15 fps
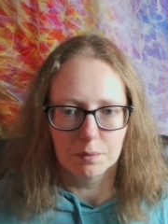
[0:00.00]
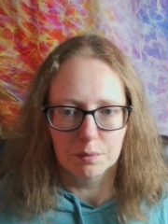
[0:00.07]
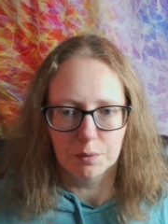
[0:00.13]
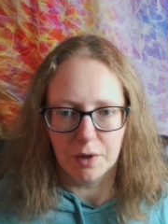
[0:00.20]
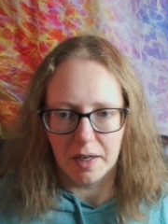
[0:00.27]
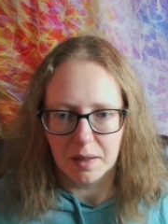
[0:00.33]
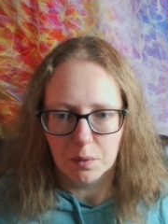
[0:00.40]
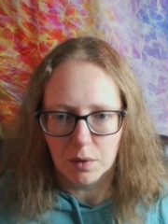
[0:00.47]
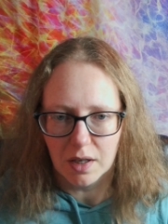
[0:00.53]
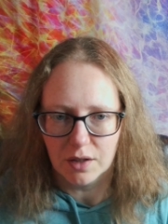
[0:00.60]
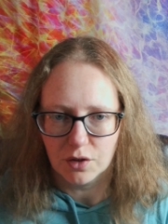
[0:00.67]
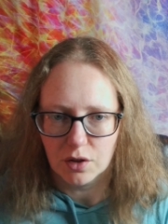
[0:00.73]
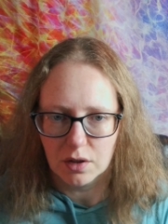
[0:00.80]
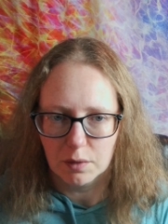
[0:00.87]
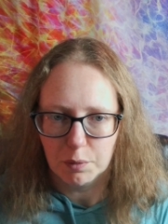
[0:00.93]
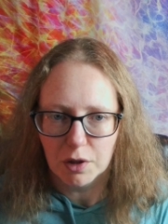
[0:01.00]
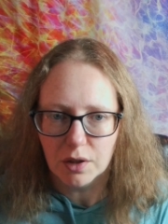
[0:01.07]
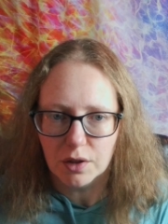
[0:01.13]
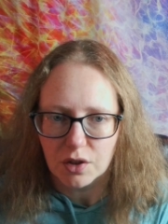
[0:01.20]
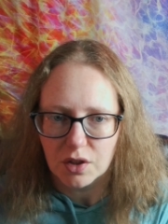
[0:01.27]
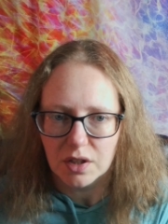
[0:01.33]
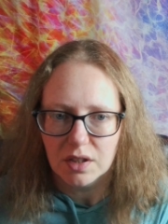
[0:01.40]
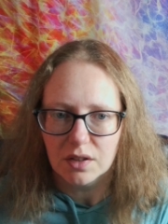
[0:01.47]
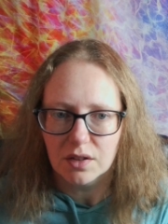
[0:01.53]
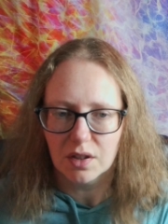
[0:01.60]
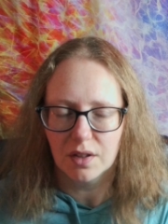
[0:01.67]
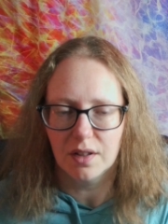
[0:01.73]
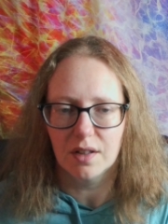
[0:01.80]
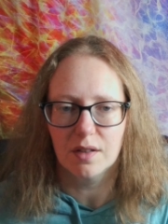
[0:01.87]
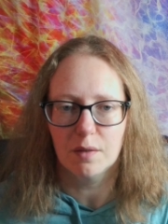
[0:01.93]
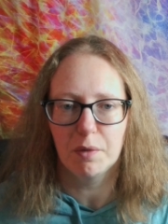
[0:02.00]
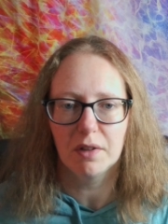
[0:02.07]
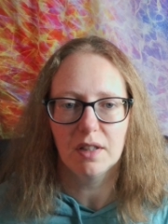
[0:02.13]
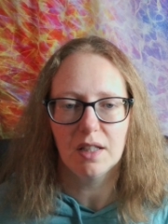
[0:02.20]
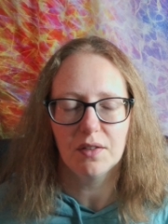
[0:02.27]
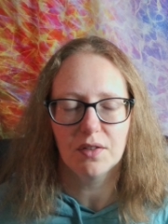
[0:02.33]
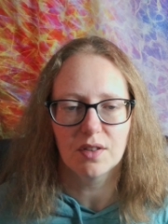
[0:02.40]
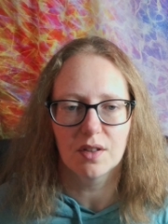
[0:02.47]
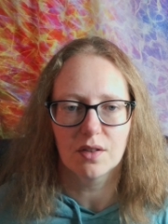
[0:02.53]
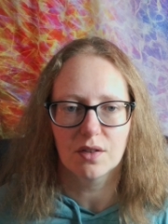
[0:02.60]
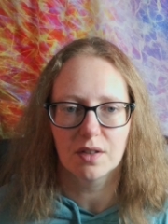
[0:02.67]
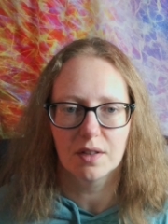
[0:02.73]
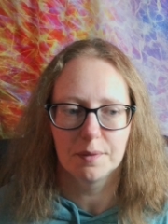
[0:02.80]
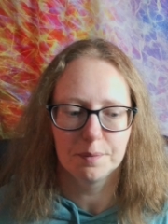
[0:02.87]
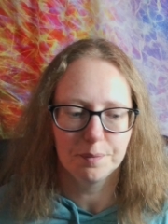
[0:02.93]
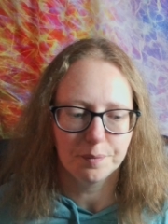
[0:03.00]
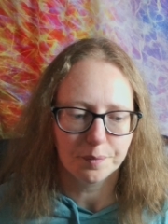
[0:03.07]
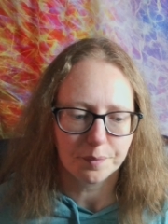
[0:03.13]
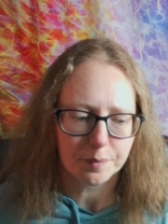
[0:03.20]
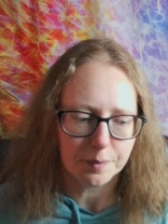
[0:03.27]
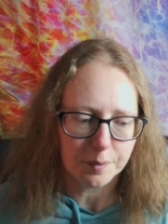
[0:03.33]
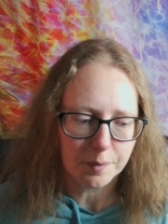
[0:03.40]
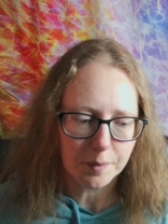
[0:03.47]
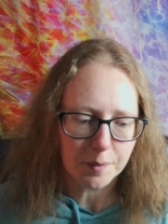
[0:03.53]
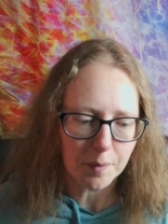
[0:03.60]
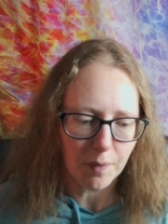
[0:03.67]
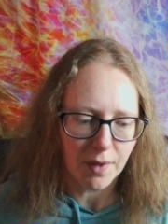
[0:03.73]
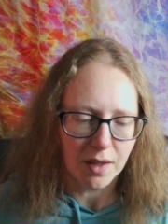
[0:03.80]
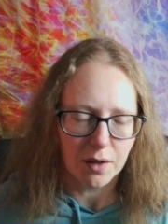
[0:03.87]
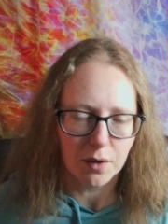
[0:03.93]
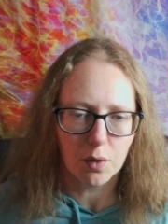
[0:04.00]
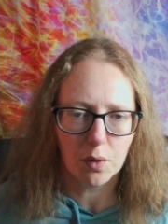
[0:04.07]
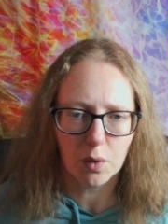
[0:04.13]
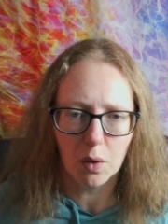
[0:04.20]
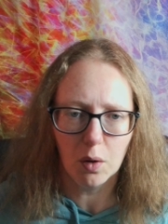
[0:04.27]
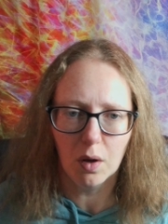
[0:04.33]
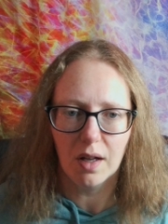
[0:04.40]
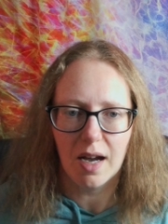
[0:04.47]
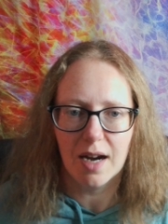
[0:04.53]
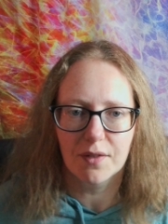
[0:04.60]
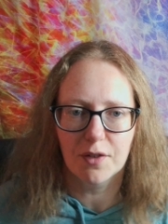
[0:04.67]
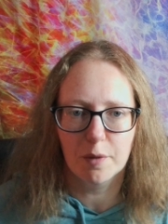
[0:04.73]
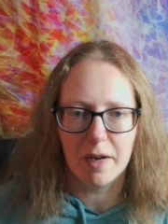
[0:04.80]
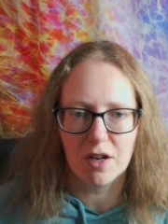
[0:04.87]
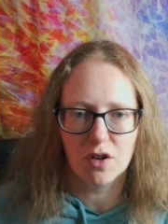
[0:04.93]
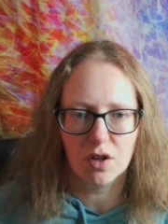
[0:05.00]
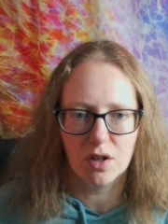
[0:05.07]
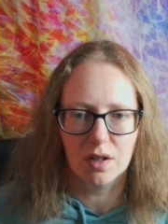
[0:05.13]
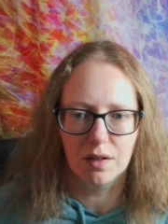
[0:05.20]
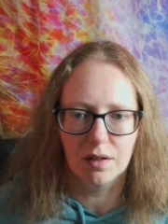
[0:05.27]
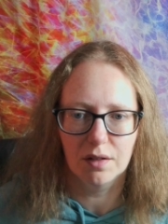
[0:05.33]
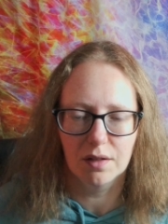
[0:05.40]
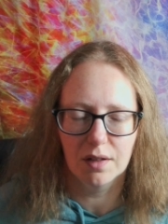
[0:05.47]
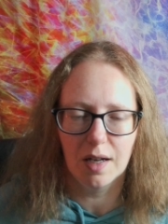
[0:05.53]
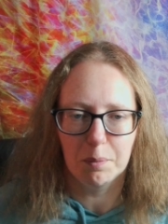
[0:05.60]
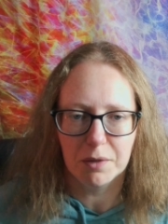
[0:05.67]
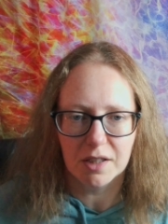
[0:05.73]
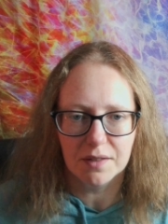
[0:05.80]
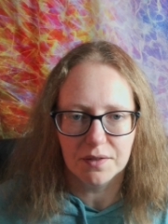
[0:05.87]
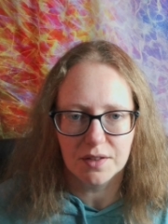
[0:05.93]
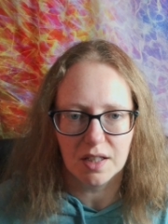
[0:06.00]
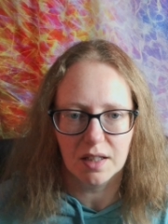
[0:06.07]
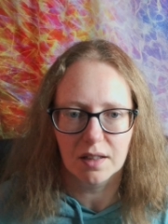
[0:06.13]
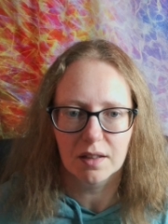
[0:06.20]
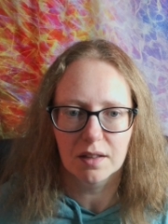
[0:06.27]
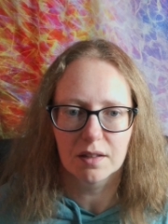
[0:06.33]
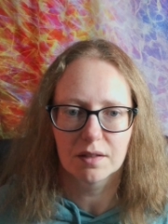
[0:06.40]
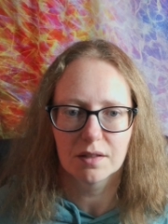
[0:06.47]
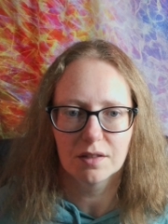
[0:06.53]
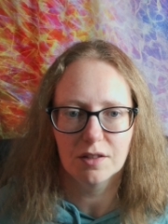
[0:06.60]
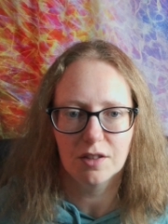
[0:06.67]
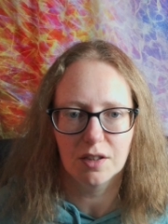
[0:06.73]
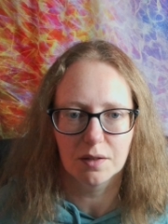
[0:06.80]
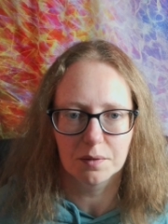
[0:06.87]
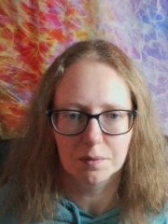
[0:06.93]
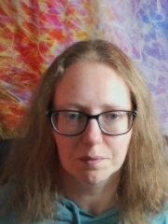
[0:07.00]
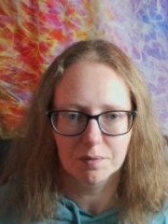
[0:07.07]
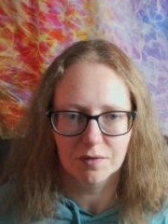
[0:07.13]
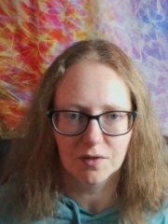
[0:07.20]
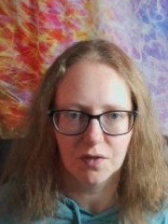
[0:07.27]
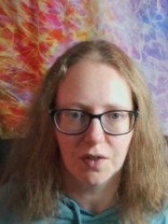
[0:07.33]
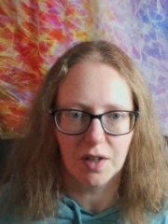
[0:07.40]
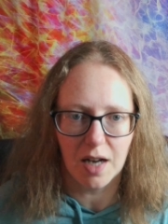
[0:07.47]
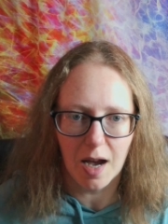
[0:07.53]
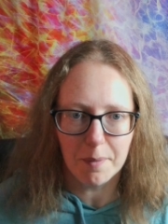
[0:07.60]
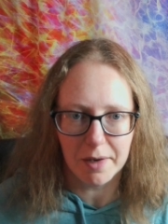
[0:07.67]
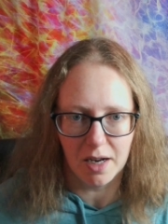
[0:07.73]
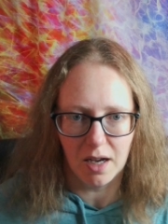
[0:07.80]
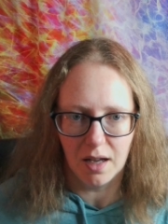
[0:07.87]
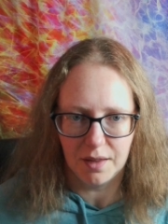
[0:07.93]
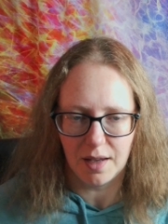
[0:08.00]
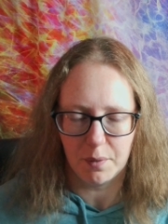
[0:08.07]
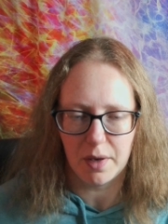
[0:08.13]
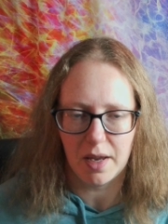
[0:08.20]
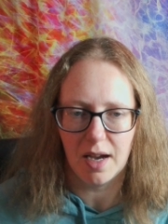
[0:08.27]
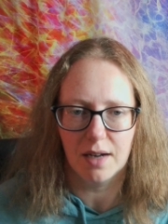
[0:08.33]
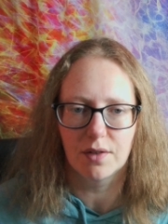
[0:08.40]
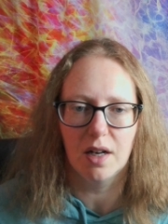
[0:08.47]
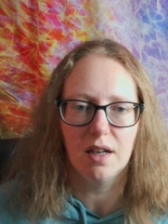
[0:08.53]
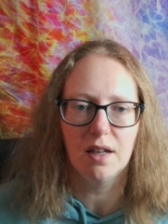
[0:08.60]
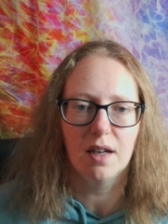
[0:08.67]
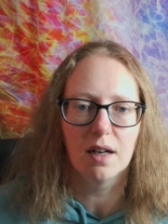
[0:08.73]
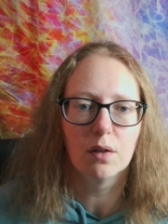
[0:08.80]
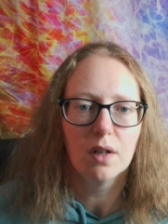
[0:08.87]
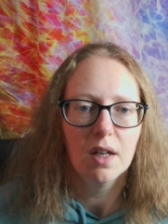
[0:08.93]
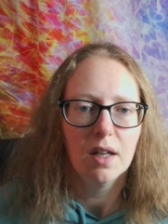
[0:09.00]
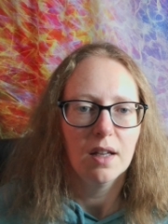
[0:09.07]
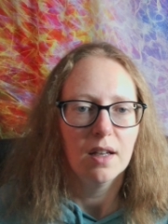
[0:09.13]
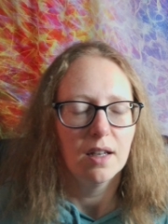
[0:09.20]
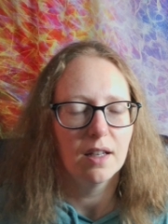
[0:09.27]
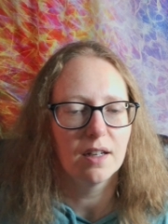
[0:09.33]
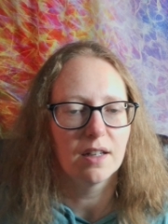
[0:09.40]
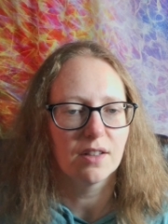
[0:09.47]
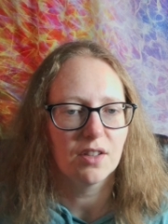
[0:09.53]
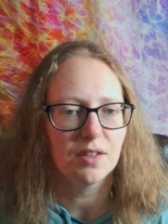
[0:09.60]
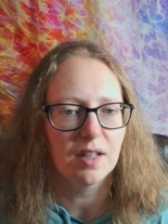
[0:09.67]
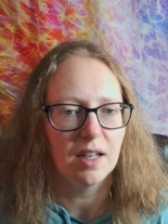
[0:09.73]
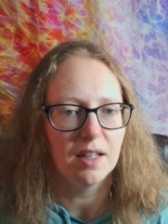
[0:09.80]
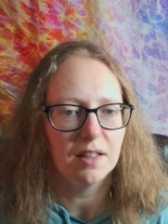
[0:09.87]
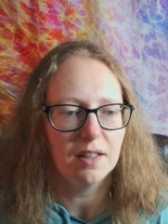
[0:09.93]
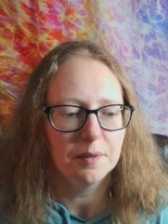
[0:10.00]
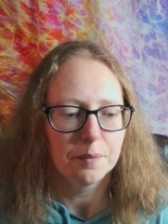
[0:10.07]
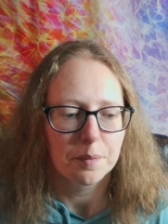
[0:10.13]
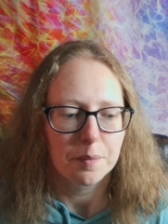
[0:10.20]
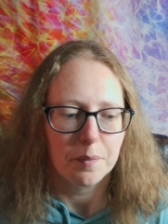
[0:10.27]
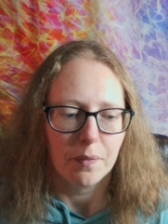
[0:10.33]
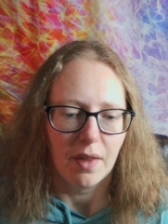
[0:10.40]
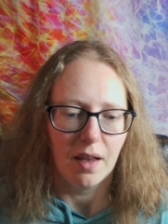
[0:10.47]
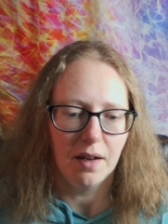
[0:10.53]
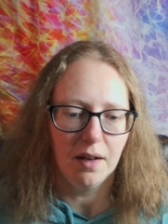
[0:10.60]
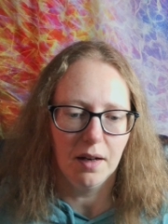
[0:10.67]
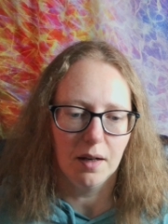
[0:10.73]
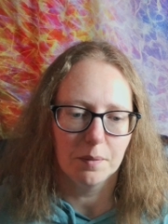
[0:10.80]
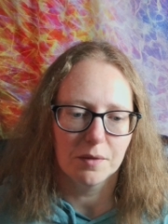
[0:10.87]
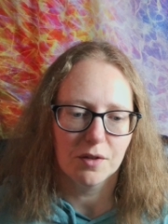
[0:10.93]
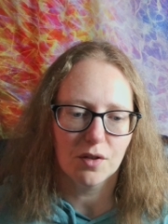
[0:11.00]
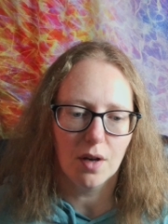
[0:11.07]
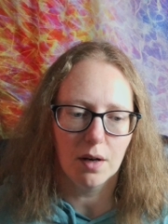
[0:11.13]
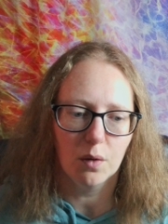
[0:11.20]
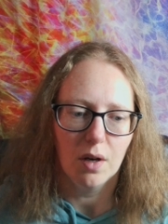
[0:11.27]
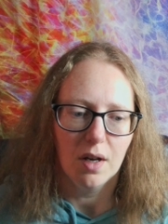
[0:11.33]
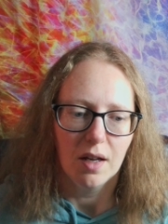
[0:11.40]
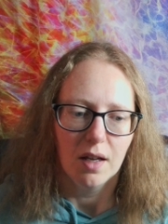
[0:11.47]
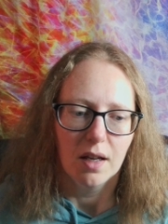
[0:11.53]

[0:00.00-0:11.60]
brainwashed or pushed into this belief system through the whole affirmation, uplifting, you know, phenomenon that we have right now in our society. So